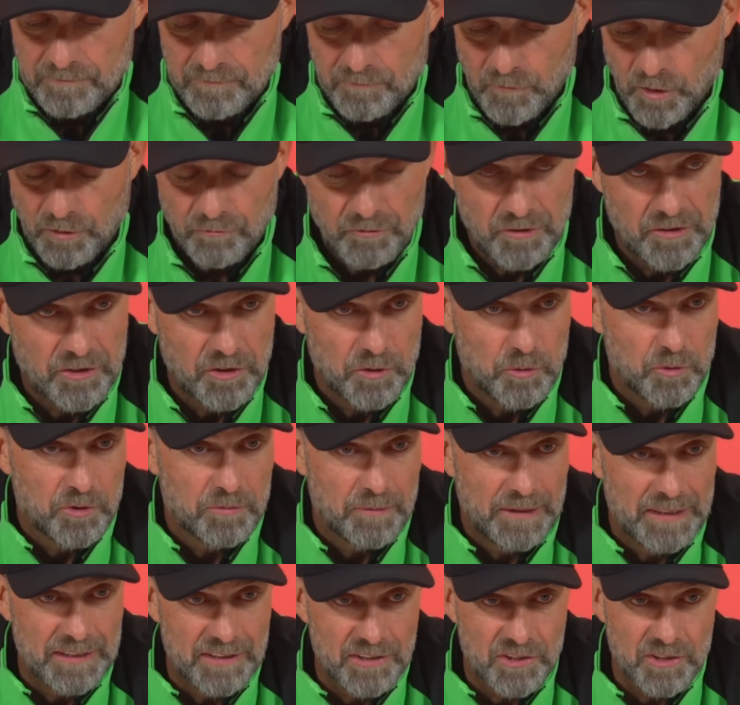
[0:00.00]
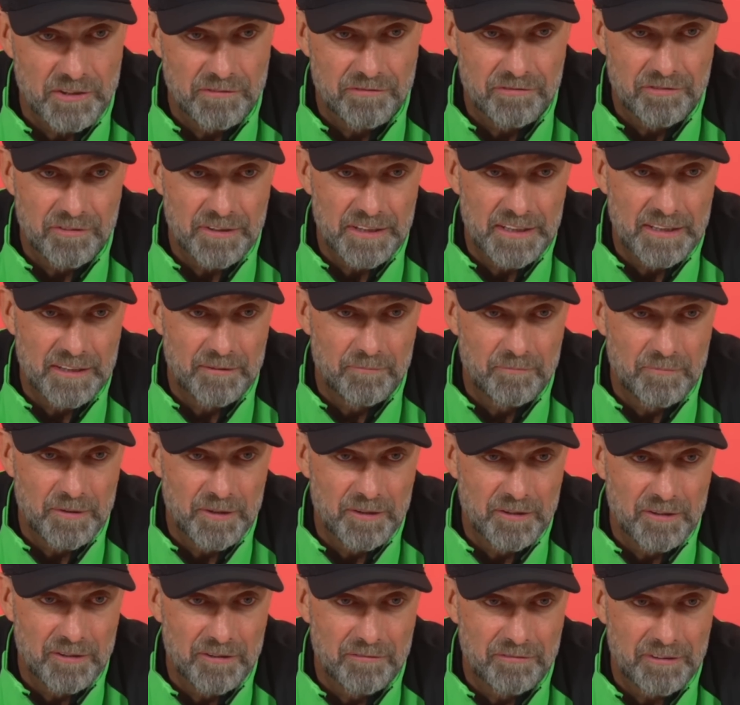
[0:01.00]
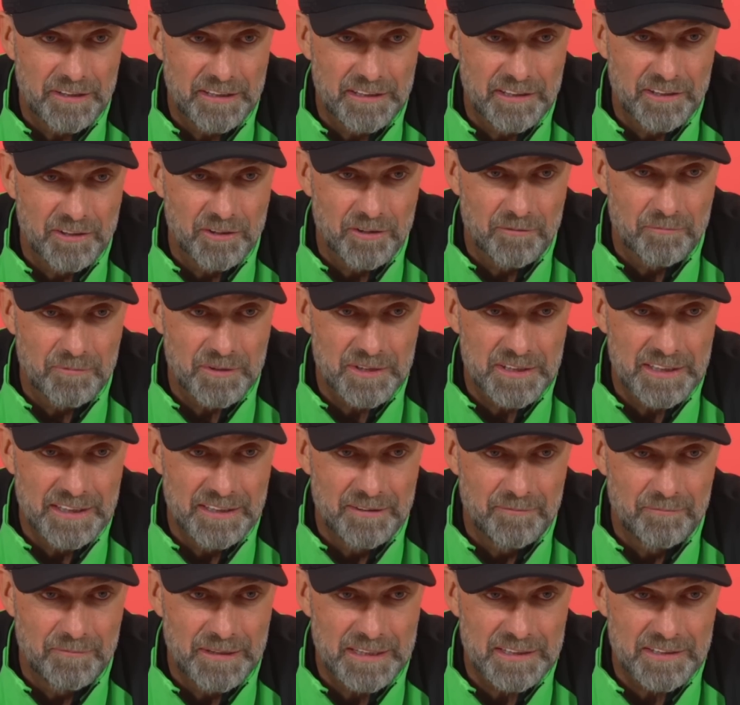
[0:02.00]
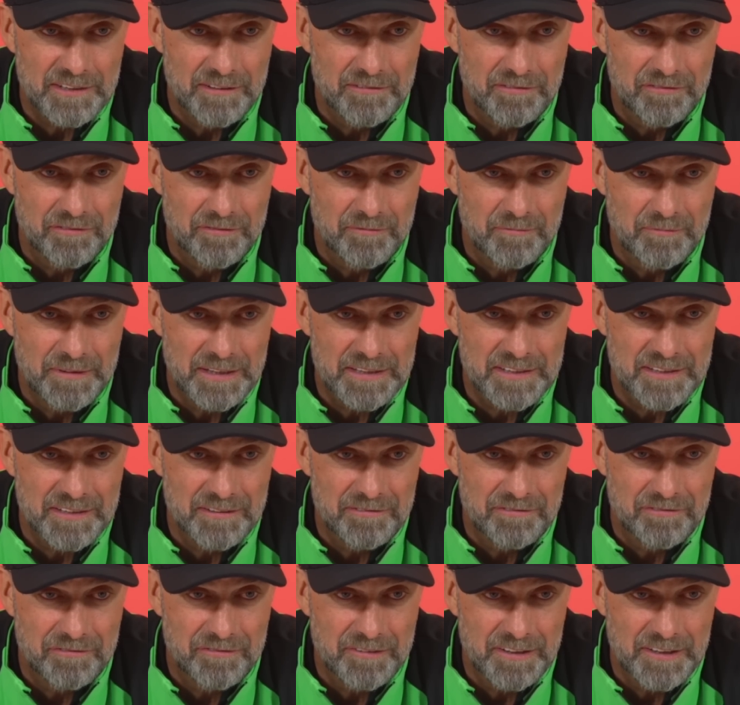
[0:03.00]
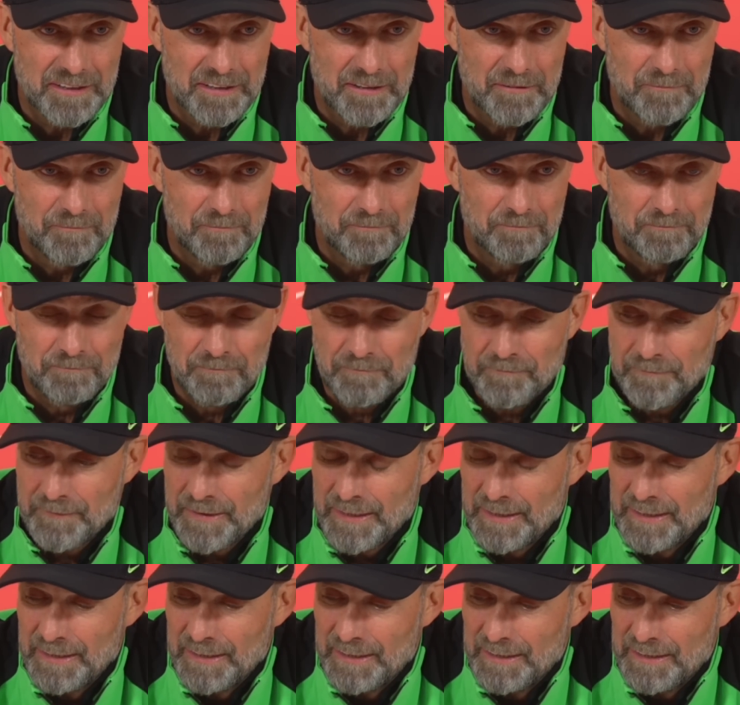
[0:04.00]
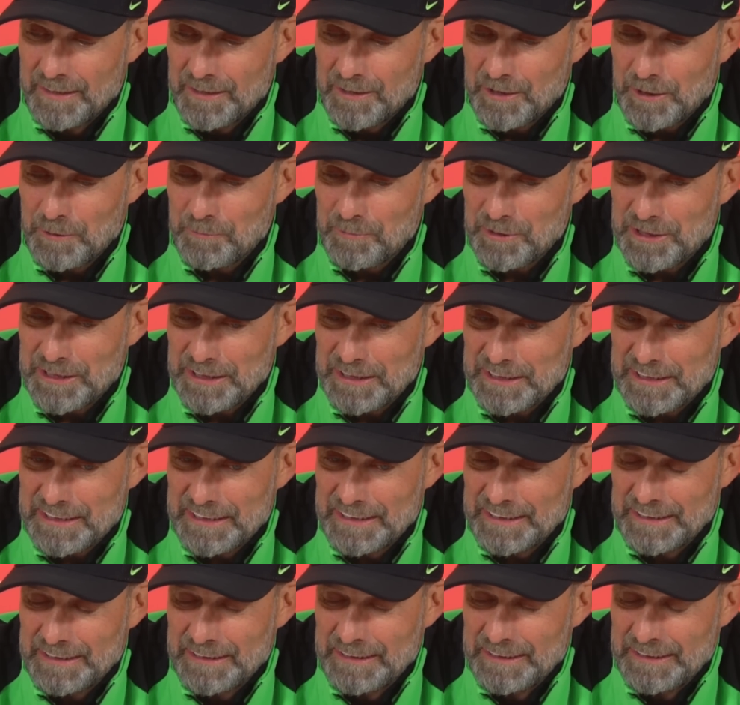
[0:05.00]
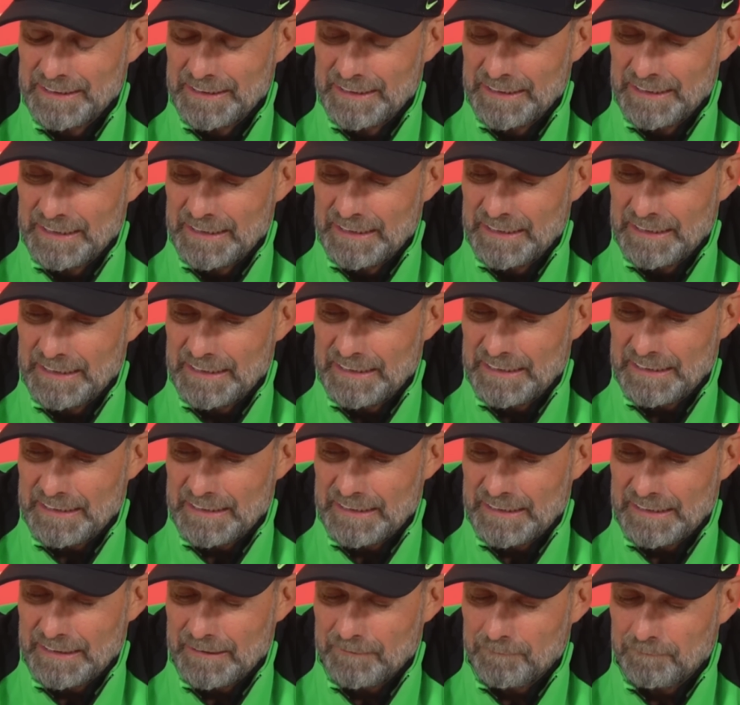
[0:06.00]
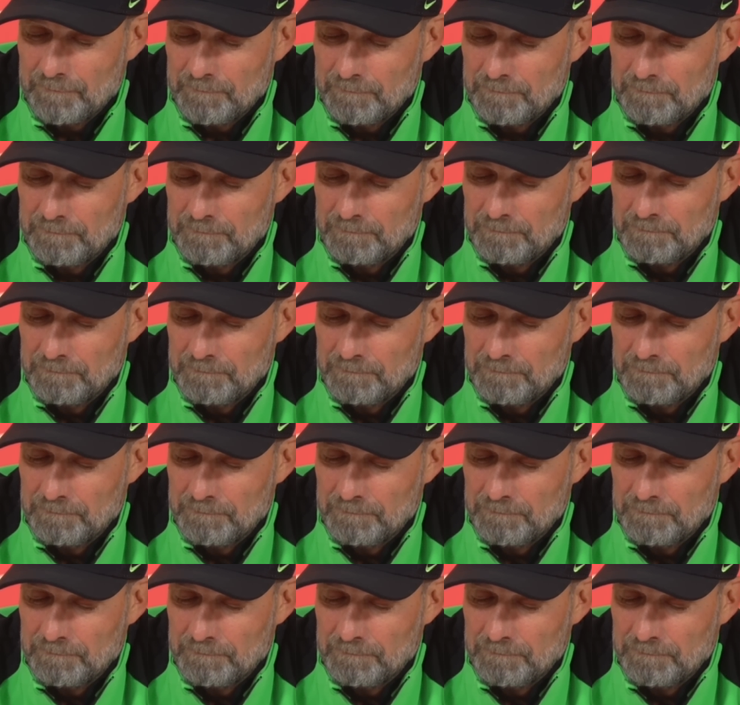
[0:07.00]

one with the U20s of um, of England, obviously a massive, massive um, competition. Um,